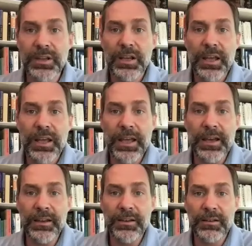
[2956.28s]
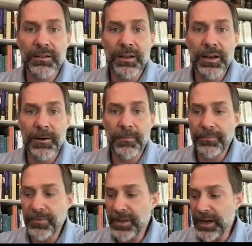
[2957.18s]
And um,
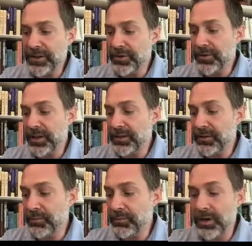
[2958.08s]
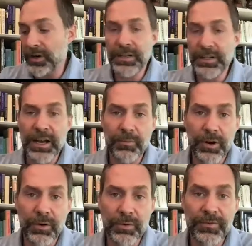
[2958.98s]
that I do think that we're at a time where
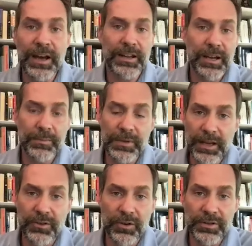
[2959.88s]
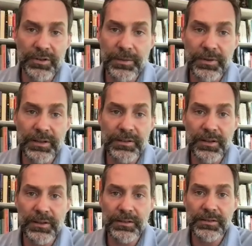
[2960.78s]
we've got to come together on some of these
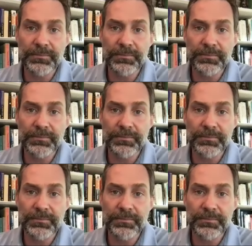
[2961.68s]
things.